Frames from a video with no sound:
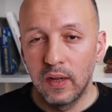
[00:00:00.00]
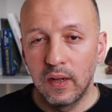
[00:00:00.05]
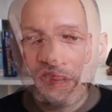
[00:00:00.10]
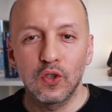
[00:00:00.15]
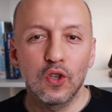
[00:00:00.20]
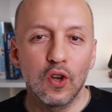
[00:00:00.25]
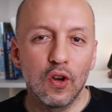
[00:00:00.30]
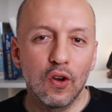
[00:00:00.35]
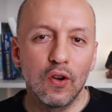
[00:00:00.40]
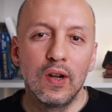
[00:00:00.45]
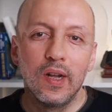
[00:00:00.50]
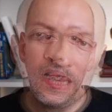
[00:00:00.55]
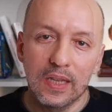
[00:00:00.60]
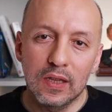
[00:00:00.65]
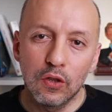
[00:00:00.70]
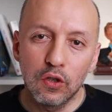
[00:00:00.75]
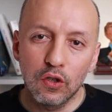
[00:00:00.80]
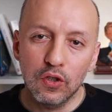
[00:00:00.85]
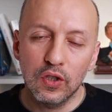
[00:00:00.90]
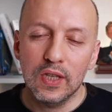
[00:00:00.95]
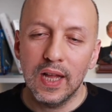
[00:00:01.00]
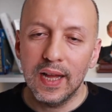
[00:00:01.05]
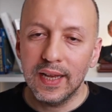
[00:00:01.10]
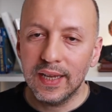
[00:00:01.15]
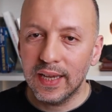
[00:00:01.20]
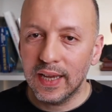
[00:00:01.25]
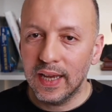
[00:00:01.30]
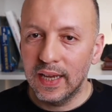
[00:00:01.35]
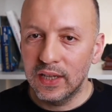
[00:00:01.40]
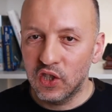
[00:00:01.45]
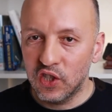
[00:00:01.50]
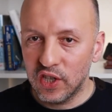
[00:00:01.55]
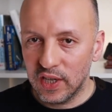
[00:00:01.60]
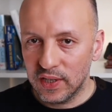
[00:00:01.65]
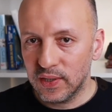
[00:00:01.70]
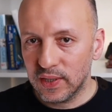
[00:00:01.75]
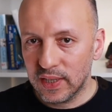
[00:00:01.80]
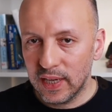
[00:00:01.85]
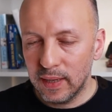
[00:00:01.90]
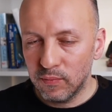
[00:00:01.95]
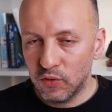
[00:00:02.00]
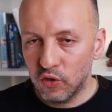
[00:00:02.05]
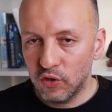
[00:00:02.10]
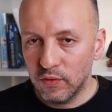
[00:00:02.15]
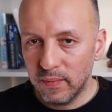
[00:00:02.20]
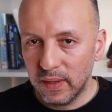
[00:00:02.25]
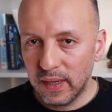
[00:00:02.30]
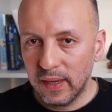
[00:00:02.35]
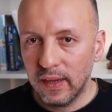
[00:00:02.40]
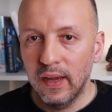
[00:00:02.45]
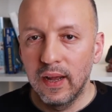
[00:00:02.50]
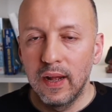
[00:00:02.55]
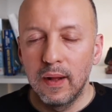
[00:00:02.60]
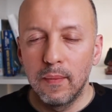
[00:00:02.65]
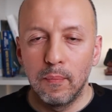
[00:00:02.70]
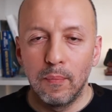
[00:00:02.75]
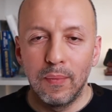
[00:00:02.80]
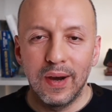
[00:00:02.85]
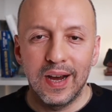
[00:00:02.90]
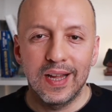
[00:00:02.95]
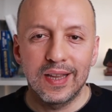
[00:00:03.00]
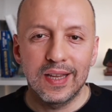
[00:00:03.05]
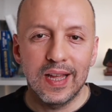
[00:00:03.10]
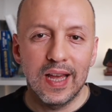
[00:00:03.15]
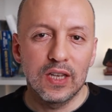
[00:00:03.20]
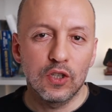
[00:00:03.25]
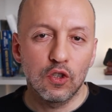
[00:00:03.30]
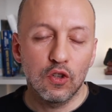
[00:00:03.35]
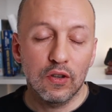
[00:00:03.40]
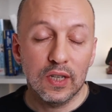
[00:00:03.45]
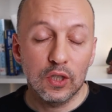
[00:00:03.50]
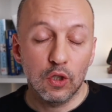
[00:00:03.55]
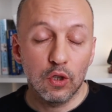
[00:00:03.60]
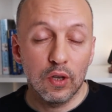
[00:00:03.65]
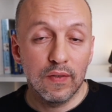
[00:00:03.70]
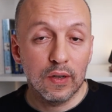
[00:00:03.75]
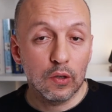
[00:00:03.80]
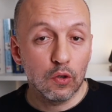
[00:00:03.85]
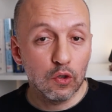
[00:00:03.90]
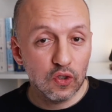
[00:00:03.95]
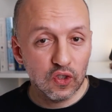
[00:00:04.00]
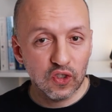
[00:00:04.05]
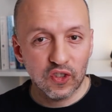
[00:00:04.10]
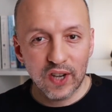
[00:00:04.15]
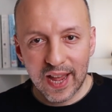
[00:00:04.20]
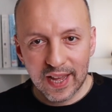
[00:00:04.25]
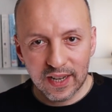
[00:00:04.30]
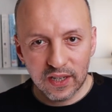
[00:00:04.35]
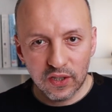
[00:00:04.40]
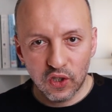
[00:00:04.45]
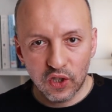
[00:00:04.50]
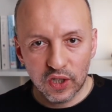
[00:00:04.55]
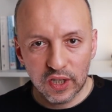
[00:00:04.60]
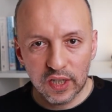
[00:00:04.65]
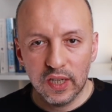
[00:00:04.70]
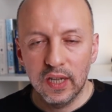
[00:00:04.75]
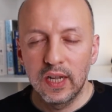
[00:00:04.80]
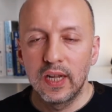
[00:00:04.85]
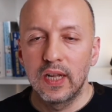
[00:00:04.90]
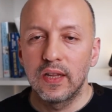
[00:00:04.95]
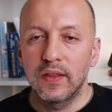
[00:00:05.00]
So it looks like a chess game to me, but as long as you have a good strategy,